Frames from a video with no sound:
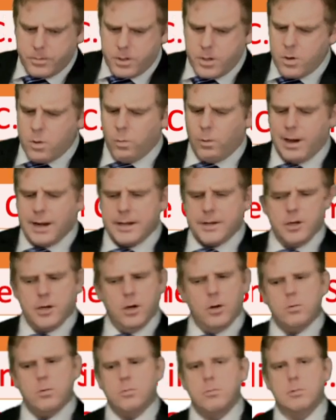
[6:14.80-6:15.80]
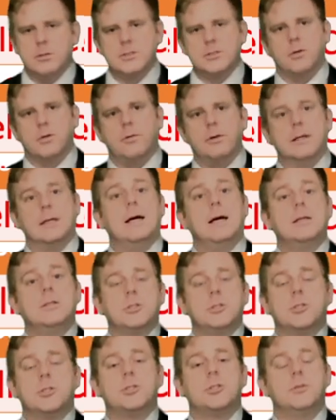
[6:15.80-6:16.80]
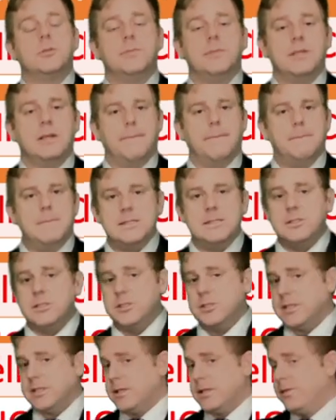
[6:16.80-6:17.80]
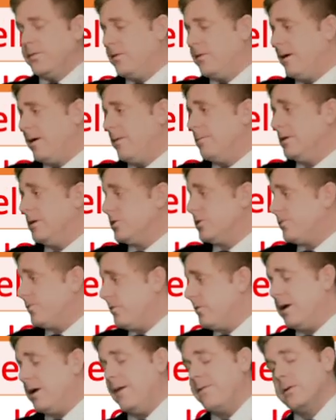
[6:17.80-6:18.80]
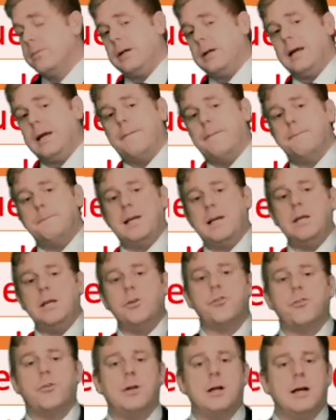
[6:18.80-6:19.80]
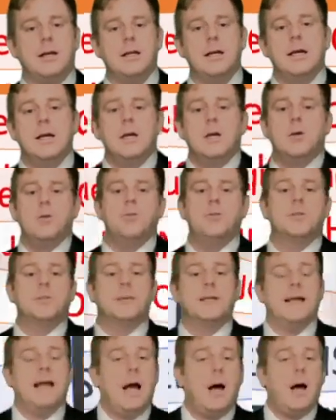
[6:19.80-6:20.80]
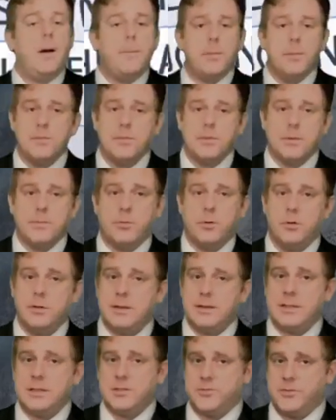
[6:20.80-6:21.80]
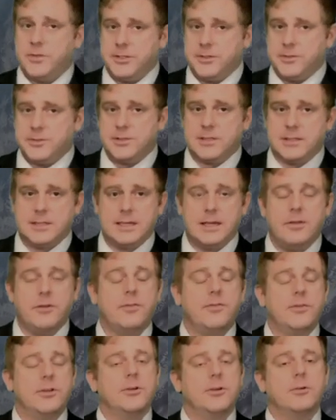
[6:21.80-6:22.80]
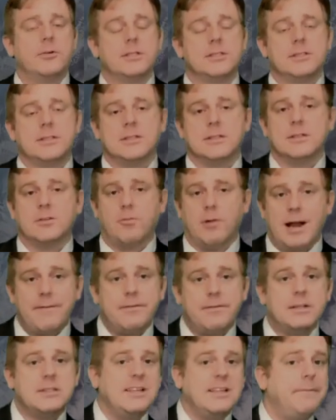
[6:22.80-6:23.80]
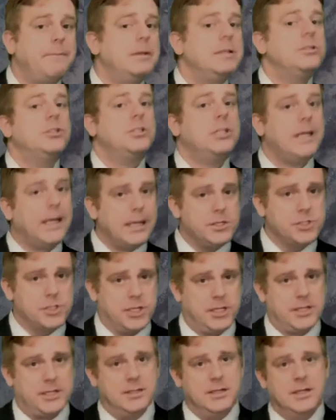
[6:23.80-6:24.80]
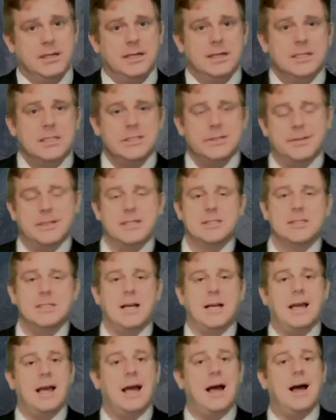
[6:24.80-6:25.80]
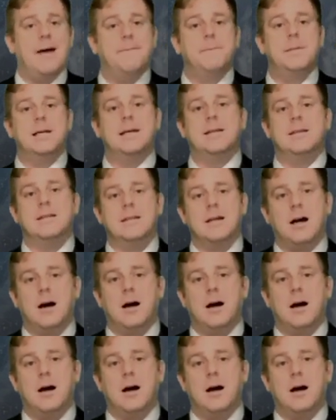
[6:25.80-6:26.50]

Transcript: want to know what's going on, just shoot me a message. Thank you very much for everybody on Patreon who has been helping me put these videos together. If you notice, the graphics have been changing. It's because I have been